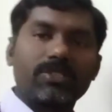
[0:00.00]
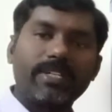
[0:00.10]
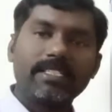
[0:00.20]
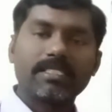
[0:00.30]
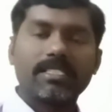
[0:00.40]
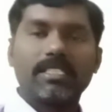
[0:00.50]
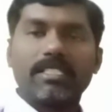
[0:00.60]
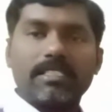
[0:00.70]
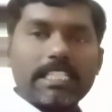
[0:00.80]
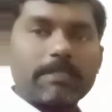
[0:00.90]
Students,
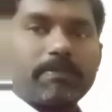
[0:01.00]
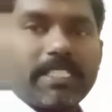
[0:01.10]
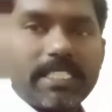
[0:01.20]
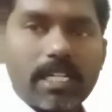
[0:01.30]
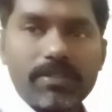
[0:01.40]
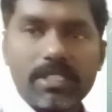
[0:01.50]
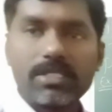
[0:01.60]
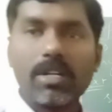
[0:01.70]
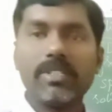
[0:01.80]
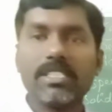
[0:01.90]
the speed of the
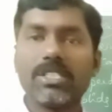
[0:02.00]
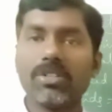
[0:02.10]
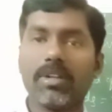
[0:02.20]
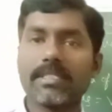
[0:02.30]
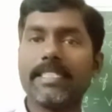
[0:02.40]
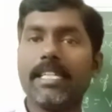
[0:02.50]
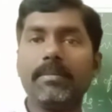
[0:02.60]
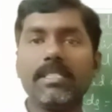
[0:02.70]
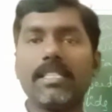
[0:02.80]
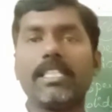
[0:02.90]
sound is not
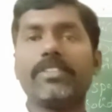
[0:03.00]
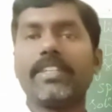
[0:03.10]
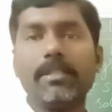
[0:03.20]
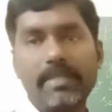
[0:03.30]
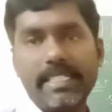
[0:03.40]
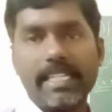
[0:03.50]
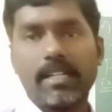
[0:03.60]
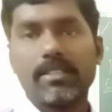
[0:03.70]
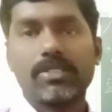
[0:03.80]
same in the different media.